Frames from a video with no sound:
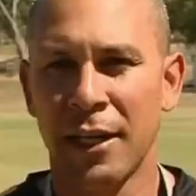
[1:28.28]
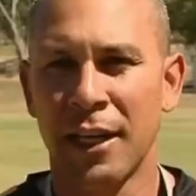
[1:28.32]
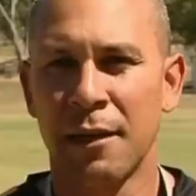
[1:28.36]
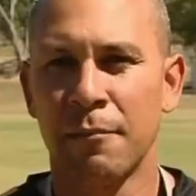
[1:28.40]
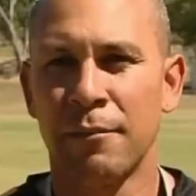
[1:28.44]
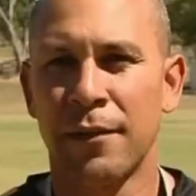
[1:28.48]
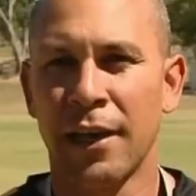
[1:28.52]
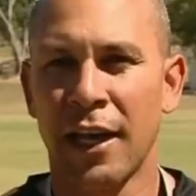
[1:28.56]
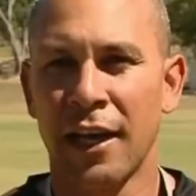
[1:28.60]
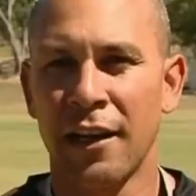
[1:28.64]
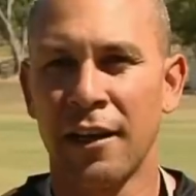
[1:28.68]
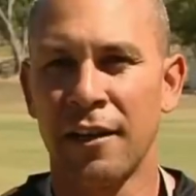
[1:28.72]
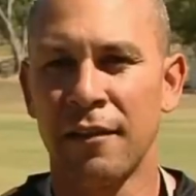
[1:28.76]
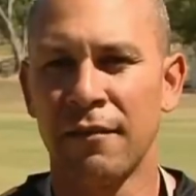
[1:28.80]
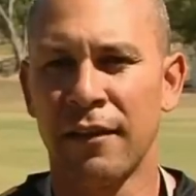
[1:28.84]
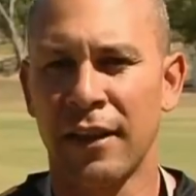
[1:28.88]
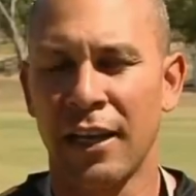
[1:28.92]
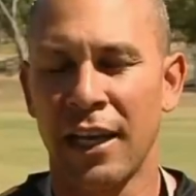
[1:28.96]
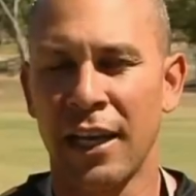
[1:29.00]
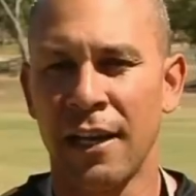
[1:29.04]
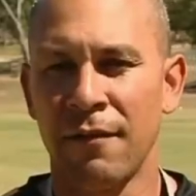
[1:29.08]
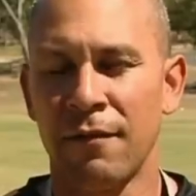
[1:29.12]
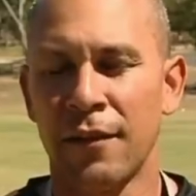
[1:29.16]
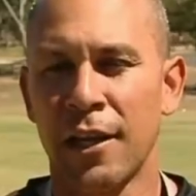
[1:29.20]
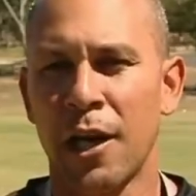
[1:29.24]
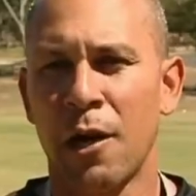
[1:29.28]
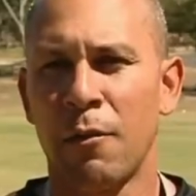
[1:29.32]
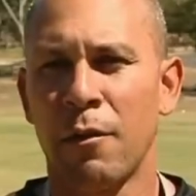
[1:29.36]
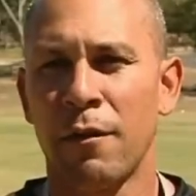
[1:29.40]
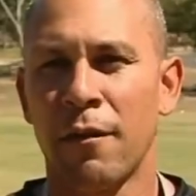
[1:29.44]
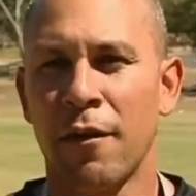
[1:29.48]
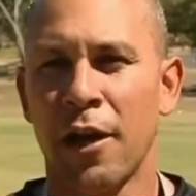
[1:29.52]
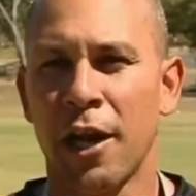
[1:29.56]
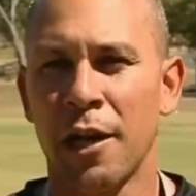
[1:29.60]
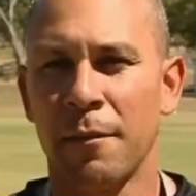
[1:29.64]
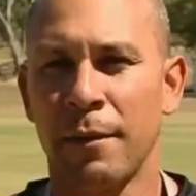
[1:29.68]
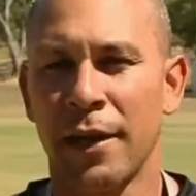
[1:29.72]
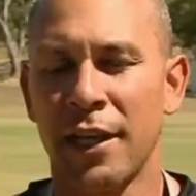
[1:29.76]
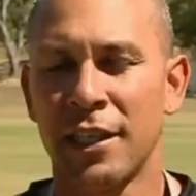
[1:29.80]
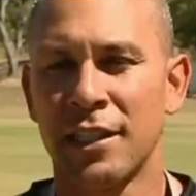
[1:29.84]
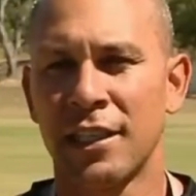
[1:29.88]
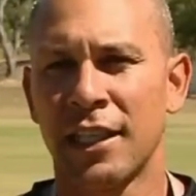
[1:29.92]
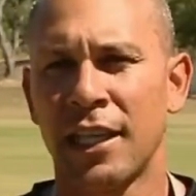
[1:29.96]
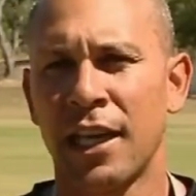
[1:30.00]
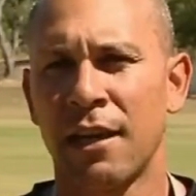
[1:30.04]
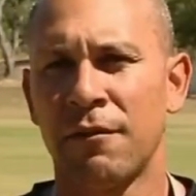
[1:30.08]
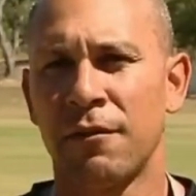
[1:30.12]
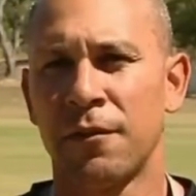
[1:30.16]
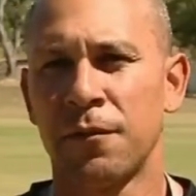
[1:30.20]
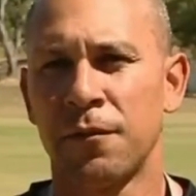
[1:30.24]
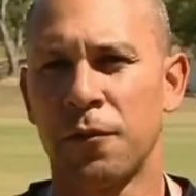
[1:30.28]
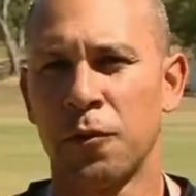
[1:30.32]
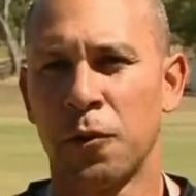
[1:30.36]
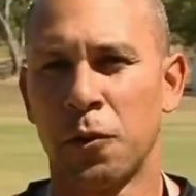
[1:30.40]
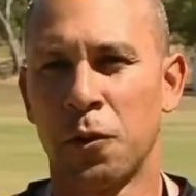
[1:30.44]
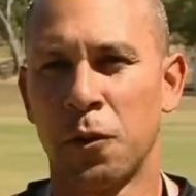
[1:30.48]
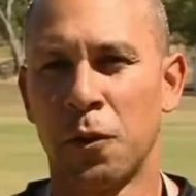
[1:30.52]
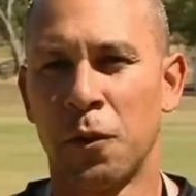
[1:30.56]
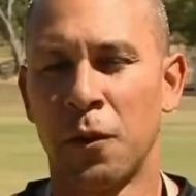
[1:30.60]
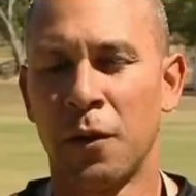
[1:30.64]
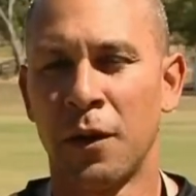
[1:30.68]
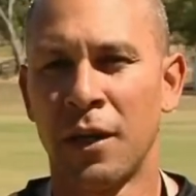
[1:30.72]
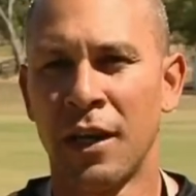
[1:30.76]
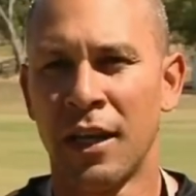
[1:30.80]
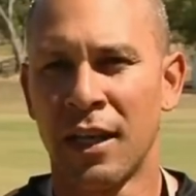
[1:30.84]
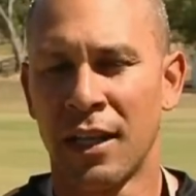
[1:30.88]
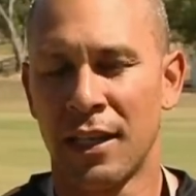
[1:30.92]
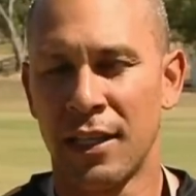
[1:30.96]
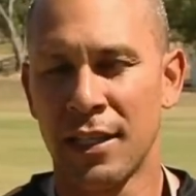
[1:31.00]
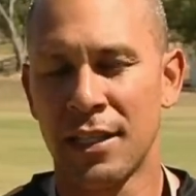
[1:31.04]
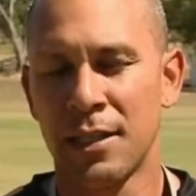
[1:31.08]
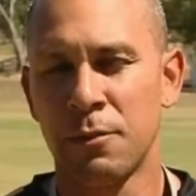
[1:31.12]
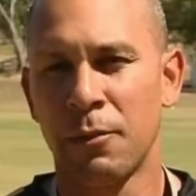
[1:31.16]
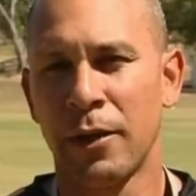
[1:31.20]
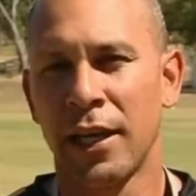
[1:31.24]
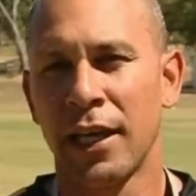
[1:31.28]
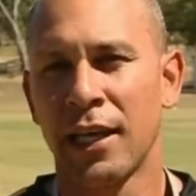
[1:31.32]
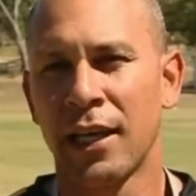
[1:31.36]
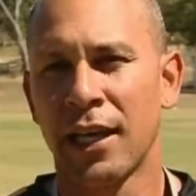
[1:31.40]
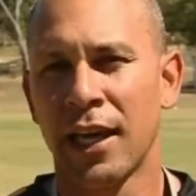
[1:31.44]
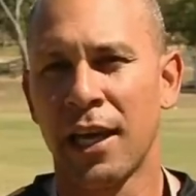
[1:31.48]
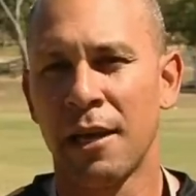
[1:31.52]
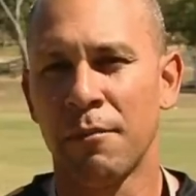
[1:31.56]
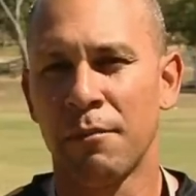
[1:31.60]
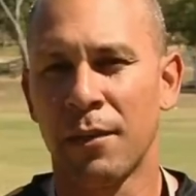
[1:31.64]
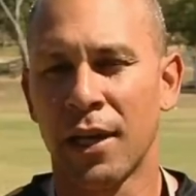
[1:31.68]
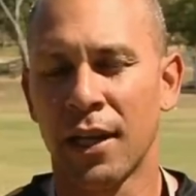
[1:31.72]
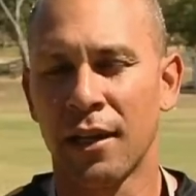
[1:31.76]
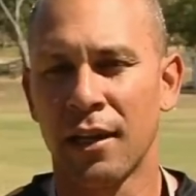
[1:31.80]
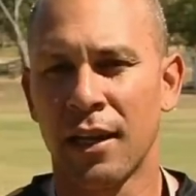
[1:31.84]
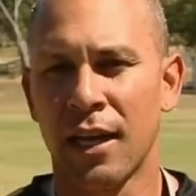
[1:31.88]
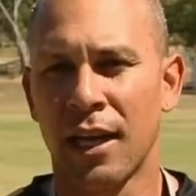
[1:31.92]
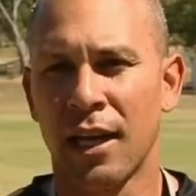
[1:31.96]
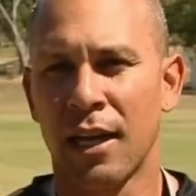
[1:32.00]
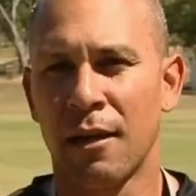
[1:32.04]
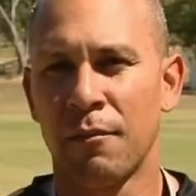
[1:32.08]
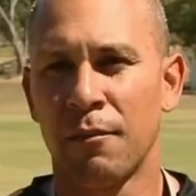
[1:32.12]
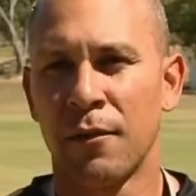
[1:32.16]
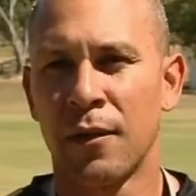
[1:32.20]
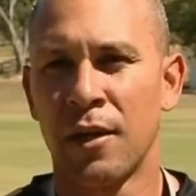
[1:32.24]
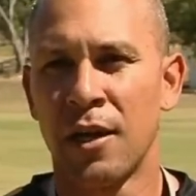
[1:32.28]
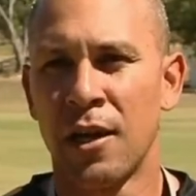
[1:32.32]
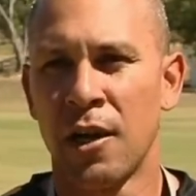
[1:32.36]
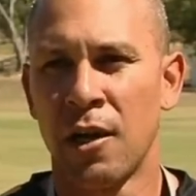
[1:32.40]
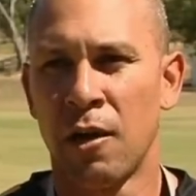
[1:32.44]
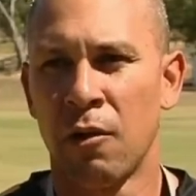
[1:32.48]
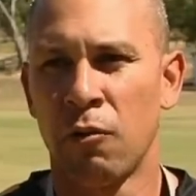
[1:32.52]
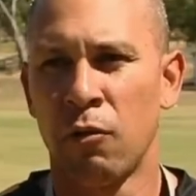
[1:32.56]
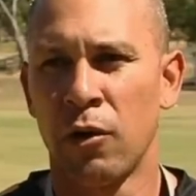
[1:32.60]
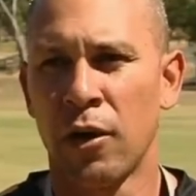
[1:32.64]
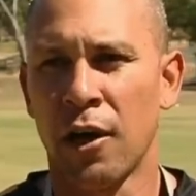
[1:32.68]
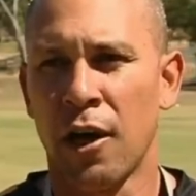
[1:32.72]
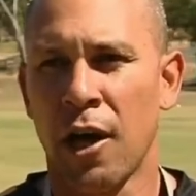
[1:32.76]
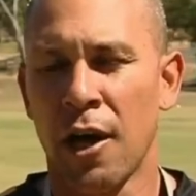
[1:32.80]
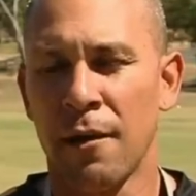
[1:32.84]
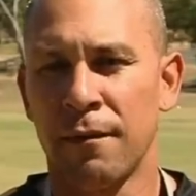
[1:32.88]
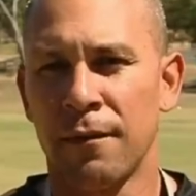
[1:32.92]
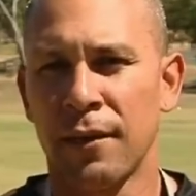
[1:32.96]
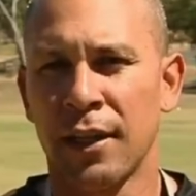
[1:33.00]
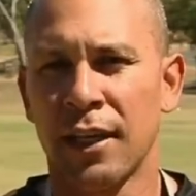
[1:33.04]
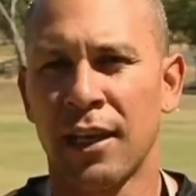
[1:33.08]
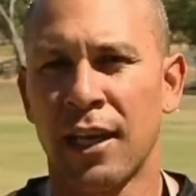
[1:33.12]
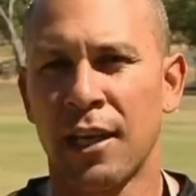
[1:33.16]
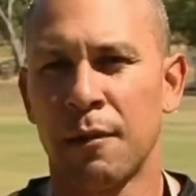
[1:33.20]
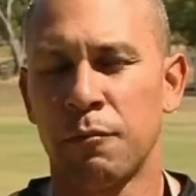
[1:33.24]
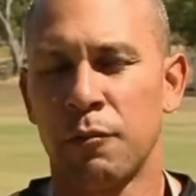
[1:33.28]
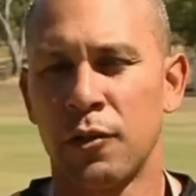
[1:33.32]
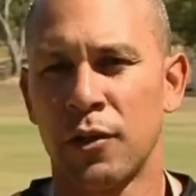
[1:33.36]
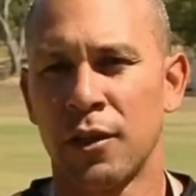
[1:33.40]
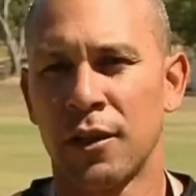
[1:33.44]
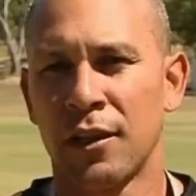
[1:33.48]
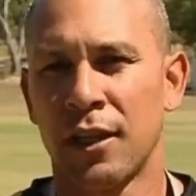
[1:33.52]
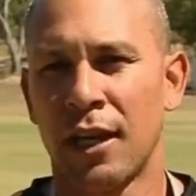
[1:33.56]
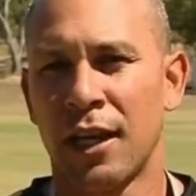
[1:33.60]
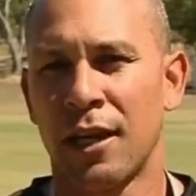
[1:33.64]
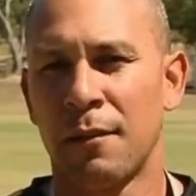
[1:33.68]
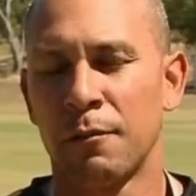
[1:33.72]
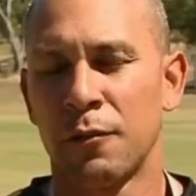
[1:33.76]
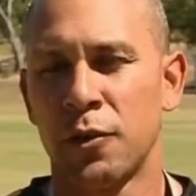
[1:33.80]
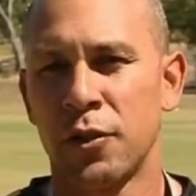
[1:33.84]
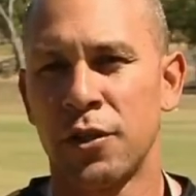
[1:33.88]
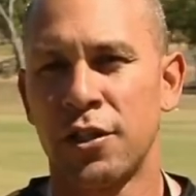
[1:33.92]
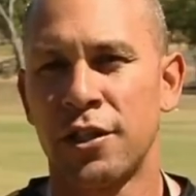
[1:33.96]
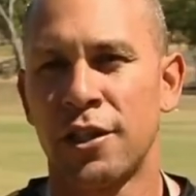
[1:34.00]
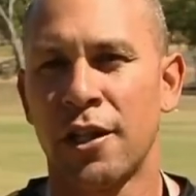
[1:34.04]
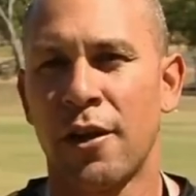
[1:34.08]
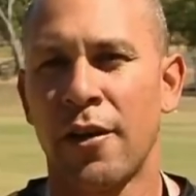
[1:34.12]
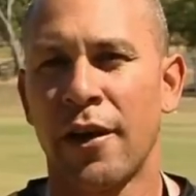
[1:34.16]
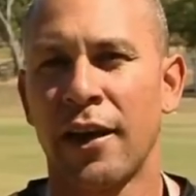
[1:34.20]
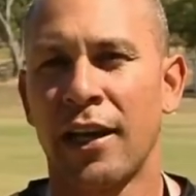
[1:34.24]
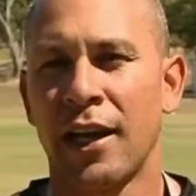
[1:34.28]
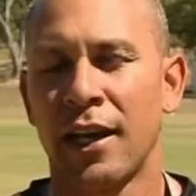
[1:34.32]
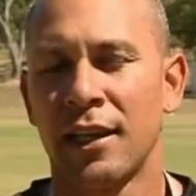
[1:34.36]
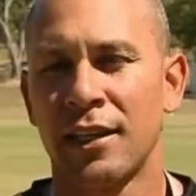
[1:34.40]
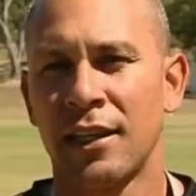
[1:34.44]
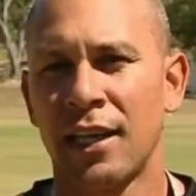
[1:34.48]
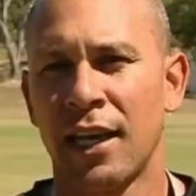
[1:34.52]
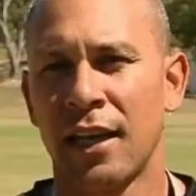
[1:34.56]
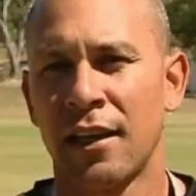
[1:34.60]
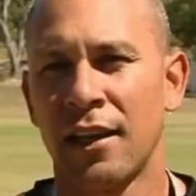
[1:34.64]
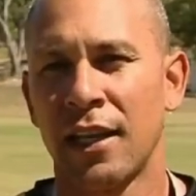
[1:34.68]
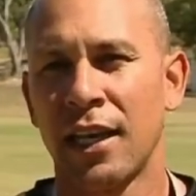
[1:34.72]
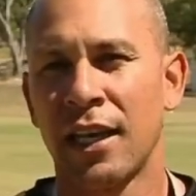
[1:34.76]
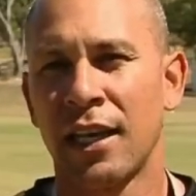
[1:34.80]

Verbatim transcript: be competitive, even though we've only been together for this weekend, but um, we're hopefully going to put a um, good showing out down